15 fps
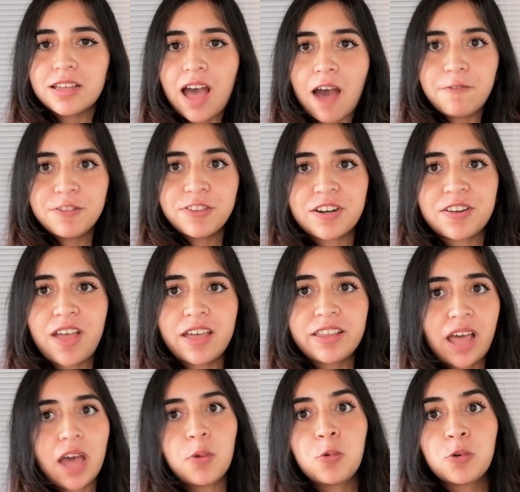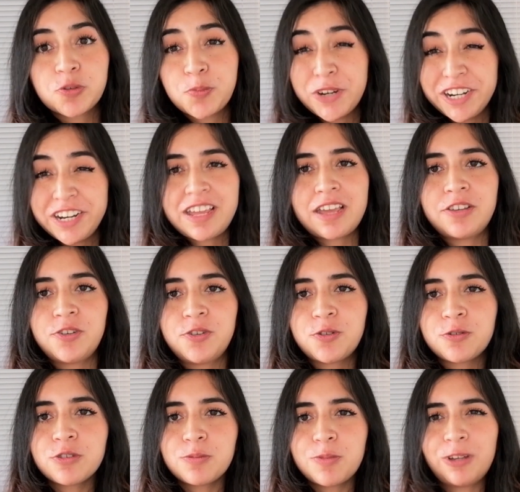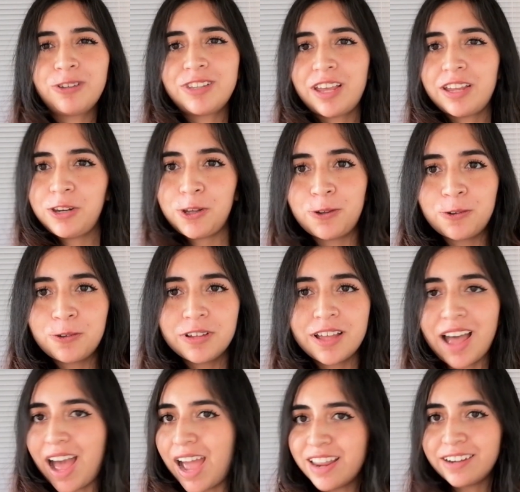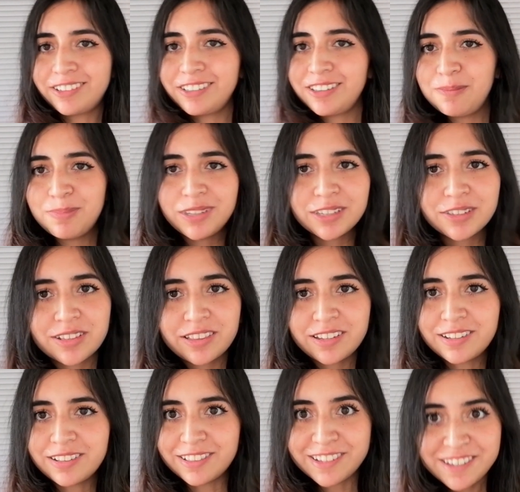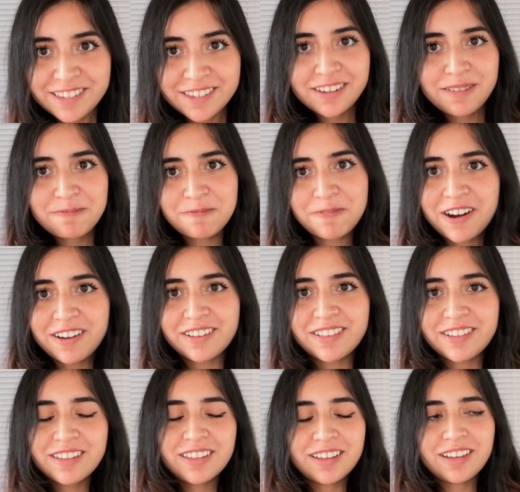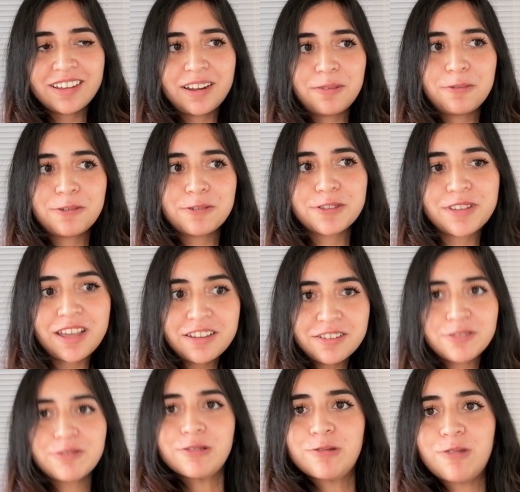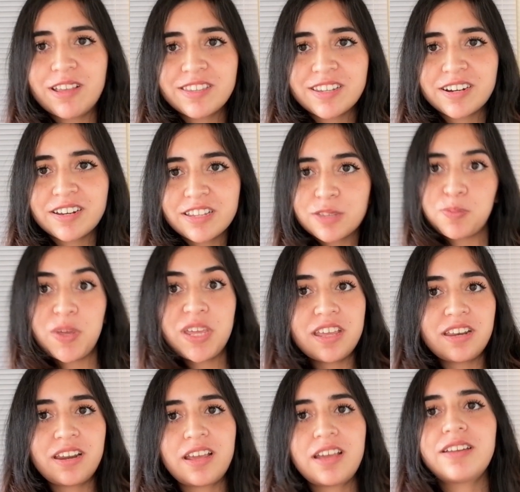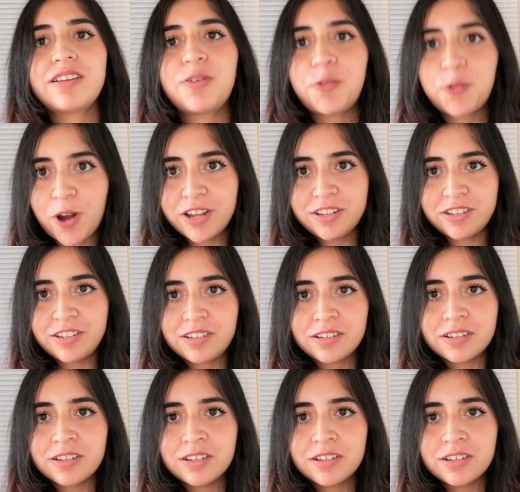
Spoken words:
After that, I was very anxious because I knew I really missed the listening part, and I was anxious to answer the speaking and the writing.